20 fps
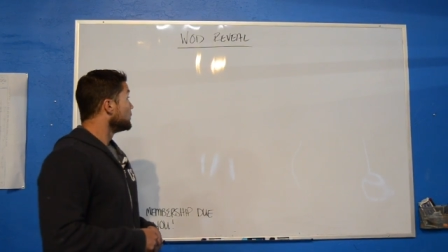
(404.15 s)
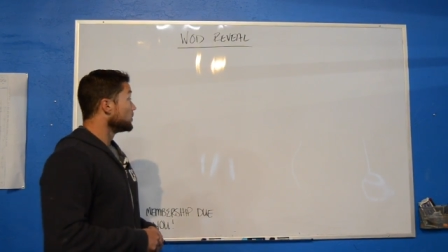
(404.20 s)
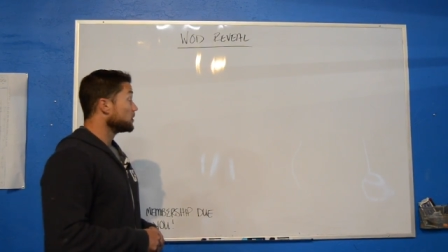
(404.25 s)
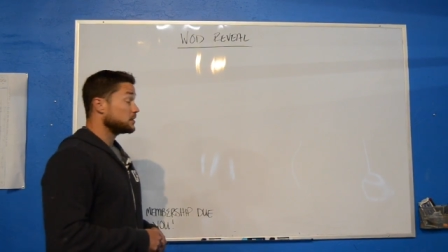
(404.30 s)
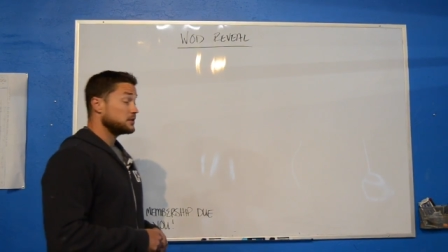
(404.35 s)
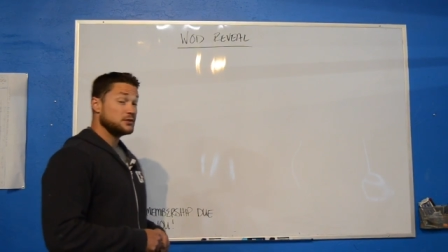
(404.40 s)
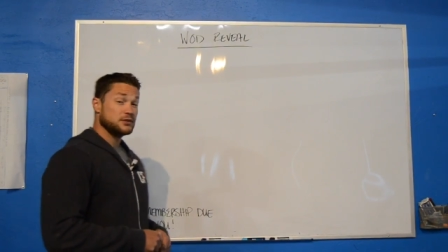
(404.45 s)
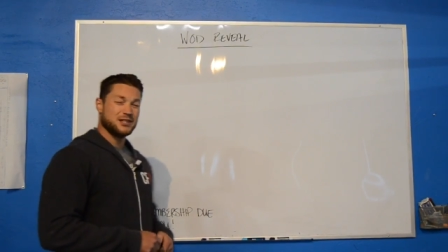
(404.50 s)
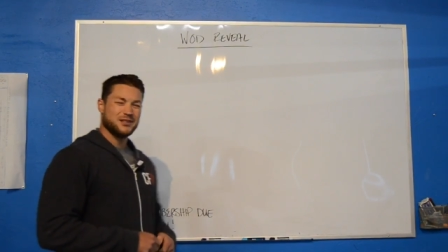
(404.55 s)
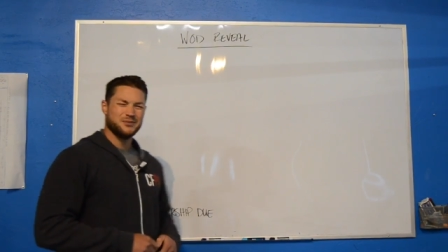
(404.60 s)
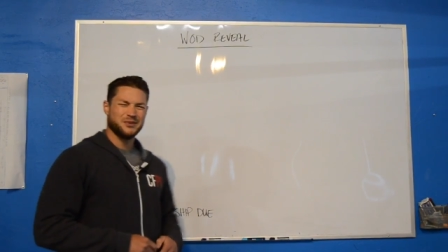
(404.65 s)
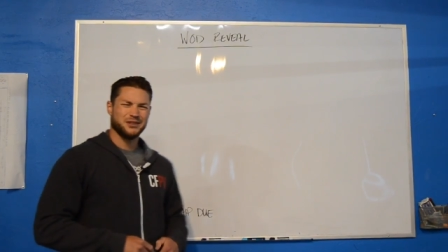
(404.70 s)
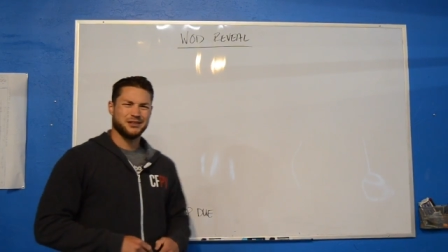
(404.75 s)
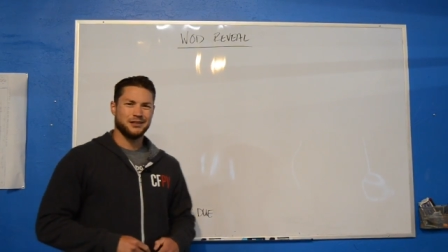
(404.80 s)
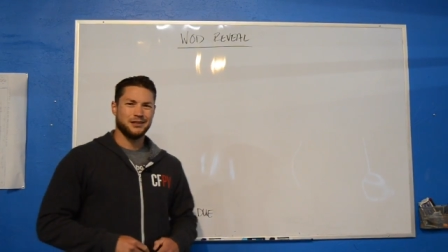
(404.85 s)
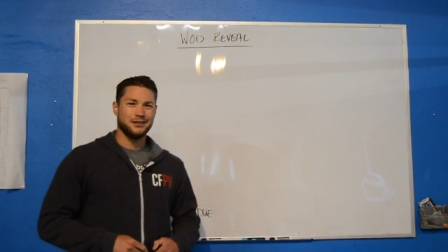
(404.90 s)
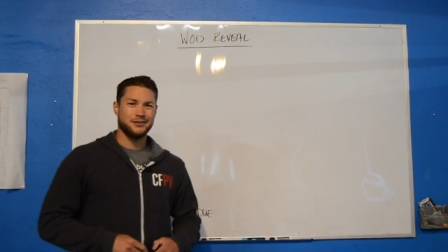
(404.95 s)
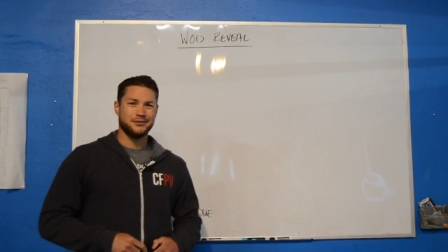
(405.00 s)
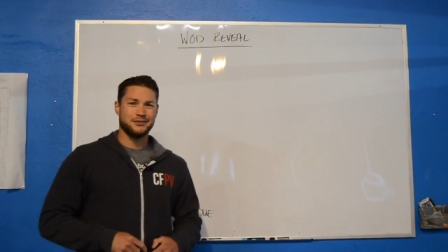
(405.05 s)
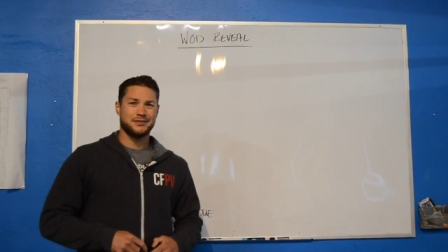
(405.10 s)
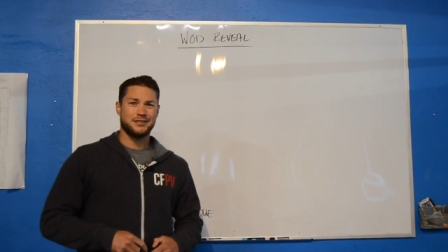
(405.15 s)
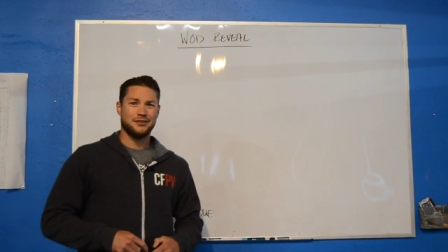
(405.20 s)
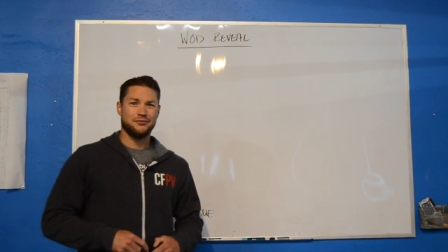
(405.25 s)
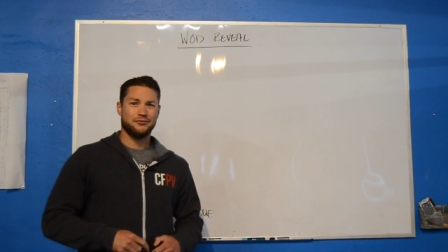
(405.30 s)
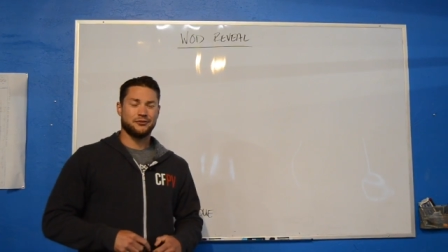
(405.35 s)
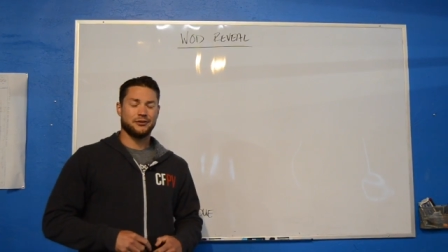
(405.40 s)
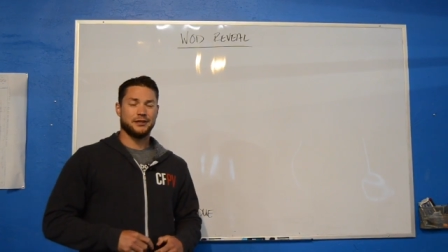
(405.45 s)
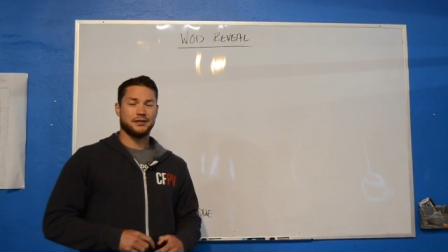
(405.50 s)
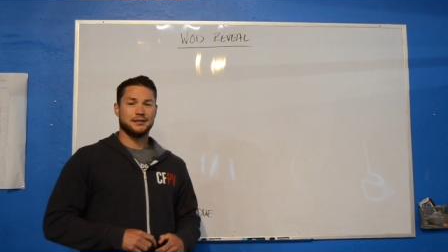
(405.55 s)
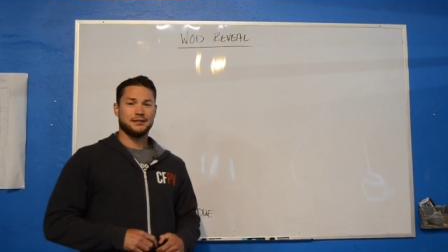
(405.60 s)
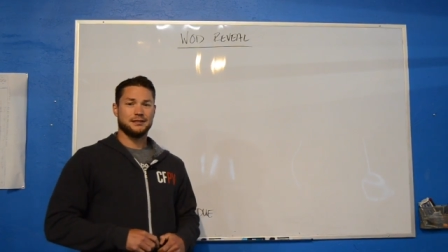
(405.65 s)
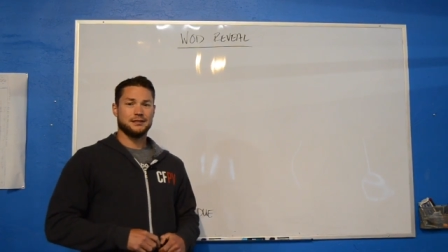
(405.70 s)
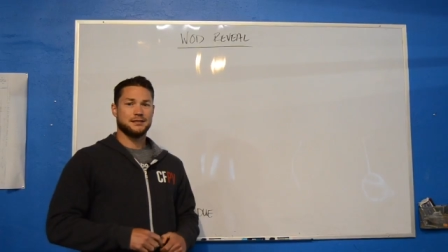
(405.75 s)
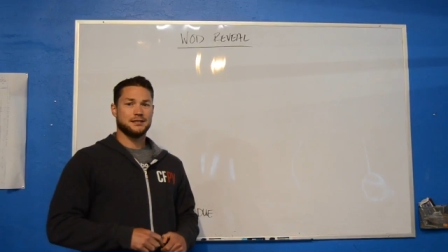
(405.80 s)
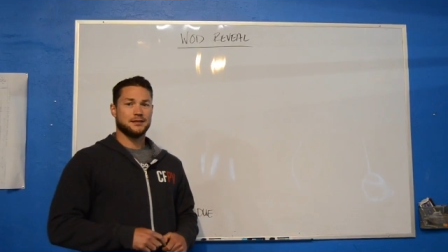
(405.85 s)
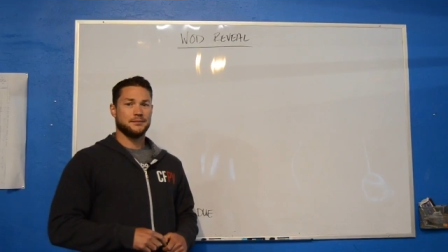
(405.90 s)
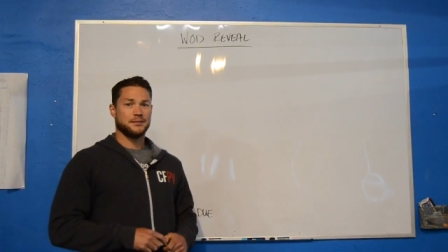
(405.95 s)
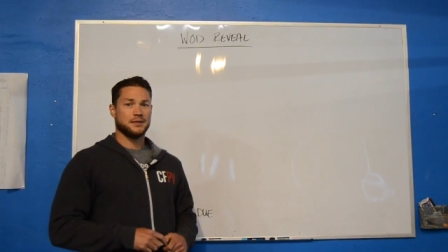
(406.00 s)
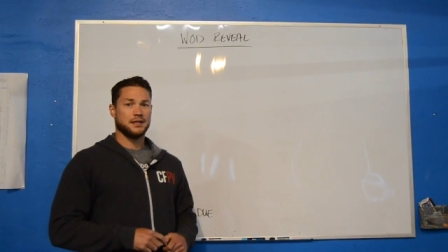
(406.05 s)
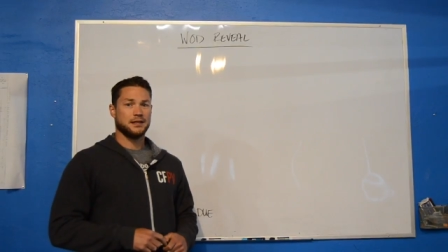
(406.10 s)
we're going to do something a little different,
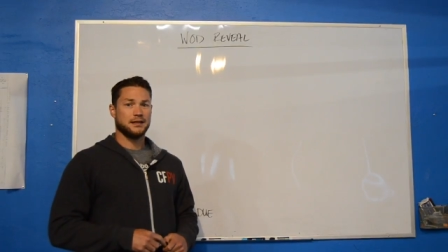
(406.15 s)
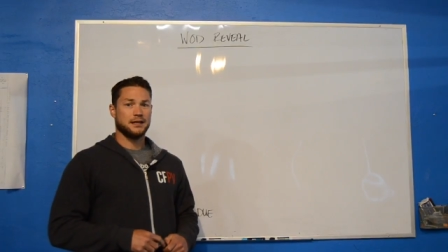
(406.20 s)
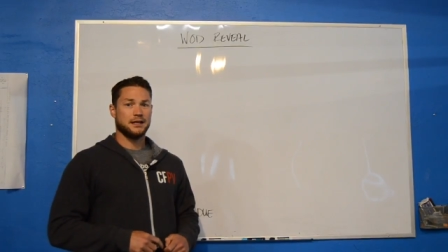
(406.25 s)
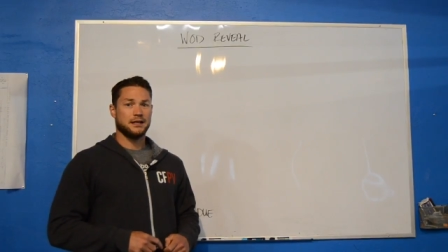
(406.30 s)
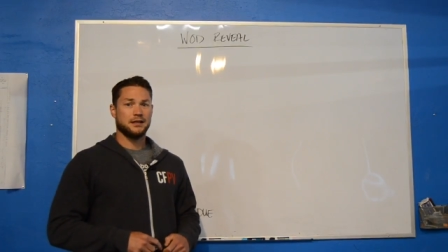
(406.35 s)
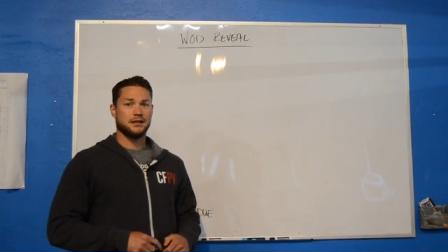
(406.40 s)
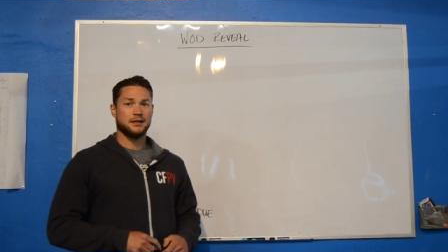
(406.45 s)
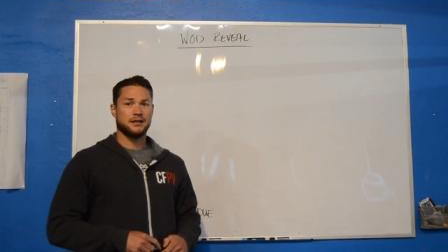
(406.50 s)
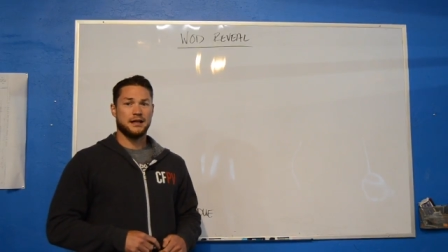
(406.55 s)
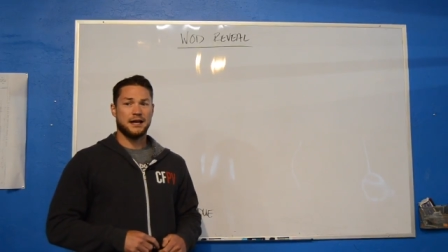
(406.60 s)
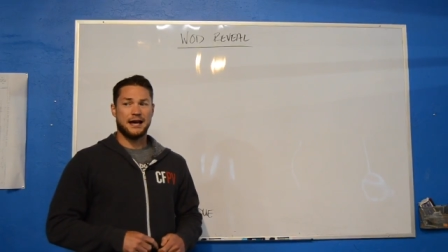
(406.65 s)
something that you're going